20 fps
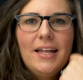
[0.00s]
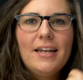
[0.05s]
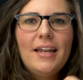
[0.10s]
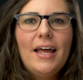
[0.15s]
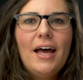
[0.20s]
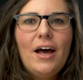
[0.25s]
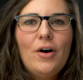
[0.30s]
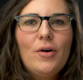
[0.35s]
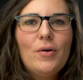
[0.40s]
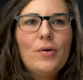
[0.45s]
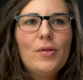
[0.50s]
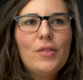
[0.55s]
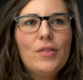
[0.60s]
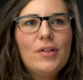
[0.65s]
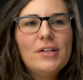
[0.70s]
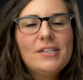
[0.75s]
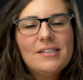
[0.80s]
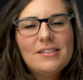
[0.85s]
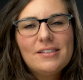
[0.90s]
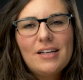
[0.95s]
Now,
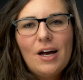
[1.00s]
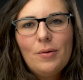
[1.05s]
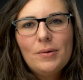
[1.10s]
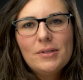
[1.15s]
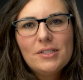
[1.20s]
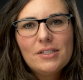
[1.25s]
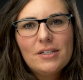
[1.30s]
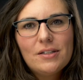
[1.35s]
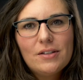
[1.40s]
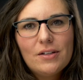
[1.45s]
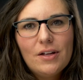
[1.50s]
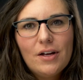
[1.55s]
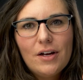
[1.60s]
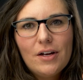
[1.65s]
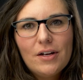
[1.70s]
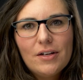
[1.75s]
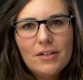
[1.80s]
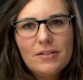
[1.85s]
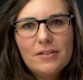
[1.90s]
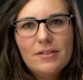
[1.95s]
this is always
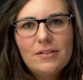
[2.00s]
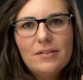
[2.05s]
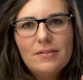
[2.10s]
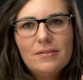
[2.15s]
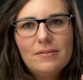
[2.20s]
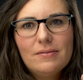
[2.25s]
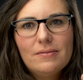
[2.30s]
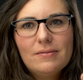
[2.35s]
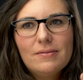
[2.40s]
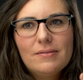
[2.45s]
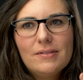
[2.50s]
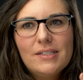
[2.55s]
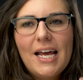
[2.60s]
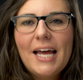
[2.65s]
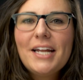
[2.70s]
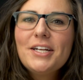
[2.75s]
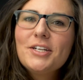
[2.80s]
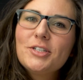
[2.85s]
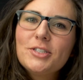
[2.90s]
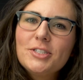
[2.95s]
a
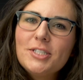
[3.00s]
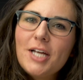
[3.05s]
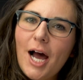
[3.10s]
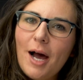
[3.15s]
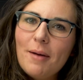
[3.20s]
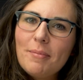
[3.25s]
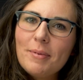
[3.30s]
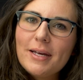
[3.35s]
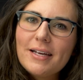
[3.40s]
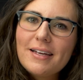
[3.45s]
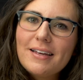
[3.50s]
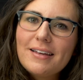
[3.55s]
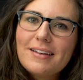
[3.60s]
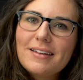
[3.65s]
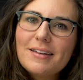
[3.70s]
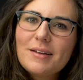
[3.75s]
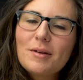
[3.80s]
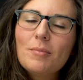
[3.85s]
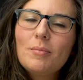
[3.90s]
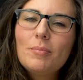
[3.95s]
tender topic,
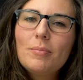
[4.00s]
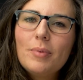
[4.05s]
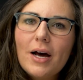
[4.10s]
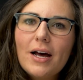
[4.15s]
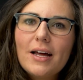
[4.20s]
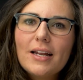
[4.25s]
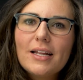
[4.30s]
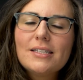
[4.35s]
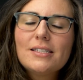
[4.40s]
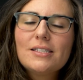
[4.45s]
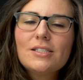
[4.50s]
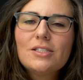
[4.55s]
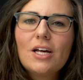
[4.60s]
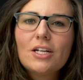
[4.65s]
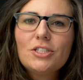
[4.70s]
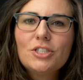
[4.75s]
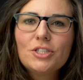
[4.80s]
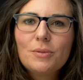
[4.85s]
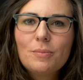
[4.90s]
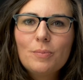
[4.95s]
but it's
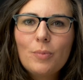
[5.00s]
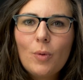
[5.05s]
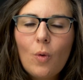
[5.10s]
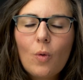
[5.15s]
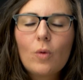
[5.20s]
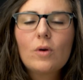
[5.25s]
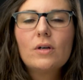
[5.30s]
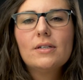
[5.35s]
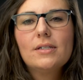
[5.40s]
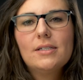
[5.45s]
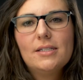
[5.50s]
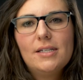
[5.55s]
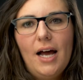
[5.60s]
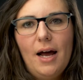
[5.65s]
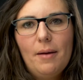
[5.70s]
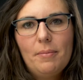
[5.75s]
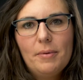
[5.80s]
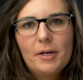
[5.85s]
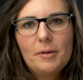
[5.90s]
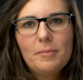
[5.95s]
such an important
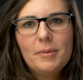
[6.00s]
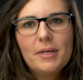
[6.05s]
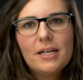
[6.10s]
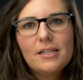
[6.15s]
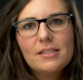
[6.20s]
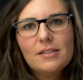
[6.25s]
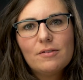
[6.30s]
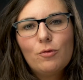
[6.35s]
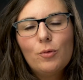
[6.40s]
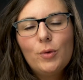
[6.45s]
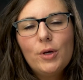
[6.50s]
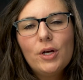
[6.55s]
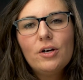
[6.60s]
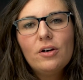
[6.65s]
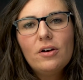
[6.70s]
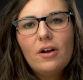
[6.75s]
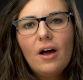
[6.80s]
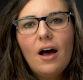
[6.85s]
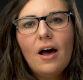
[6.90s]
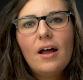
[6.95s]
topic because if we are
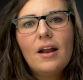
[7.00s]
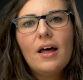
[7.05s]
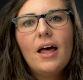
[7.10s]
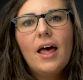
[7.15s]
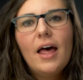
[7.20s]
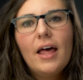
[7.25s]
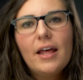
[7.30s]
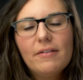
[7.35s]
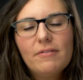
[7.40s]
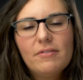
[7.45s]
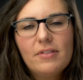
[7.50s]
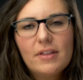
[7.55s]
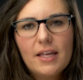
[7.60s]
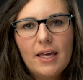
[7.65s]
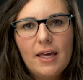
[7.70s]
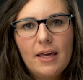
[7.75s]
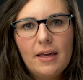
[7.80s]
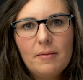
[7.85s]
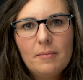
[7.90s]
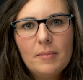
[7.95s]
not ahead of the
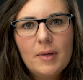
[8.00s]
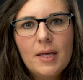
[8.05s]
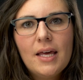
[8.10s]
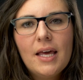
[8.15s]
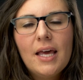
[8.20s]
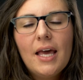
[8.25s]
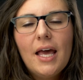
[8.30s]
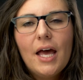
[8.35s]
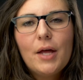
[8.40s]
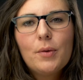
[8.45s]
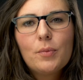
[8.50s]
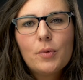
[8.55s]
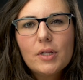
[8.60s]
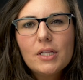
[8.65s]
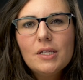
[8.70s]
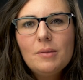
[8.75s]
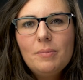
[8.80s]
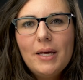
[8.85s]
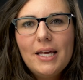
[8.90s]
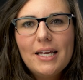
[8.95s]
game and
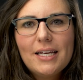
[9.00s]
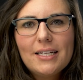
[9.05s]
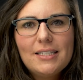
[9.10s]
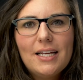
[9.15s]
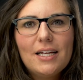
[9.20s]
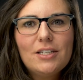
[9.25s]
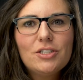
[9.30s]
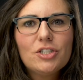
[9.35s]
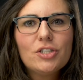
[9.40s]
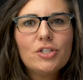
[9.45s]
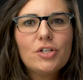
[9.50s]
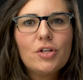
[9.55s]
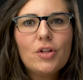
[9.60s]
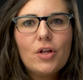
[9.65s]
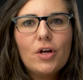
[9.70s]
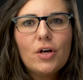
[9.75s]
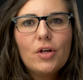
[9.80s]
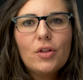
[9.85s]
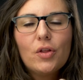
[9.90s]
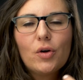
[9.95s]
really paying attention to
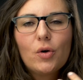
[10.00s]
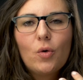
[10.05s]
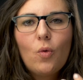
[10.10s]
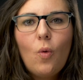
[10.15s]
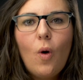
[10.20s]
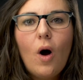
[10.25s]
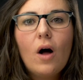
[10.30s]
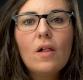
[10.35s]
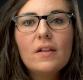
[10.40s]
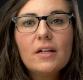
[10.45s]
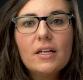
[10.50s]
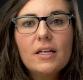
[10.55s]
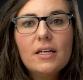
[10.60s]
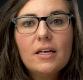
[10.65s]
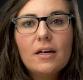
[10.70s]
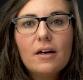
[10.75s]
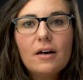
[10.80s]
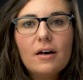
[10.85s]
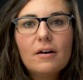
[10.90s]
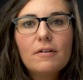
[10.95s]
the
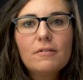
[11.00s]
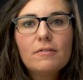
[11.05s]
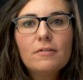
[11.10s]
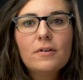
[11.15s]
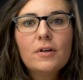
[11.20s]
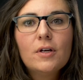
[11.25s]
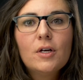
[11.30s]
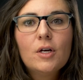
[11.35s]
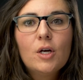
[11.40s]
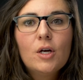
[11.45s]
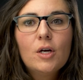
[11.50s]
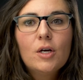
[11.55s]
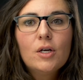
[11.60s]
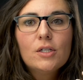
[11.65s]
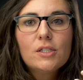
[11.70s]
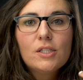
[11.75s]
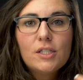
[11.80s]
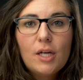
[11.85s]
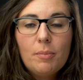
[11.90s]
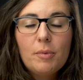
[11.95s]
quality of
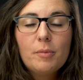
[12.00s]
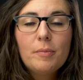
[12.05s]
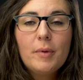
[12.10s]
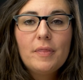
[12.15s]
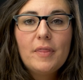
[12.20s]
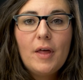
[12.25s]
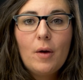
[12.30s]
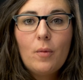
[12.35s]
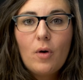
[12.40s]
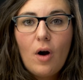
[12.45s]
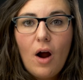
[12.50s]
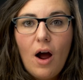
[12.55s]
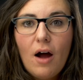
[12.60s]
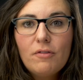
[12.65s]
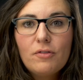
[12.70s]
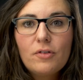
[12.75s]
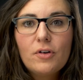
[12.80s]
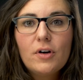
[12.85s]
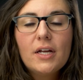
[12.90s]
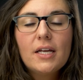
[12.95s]
supplement that we're
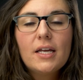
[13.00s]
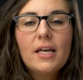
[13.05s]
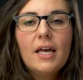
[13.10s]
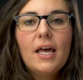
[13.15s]
offering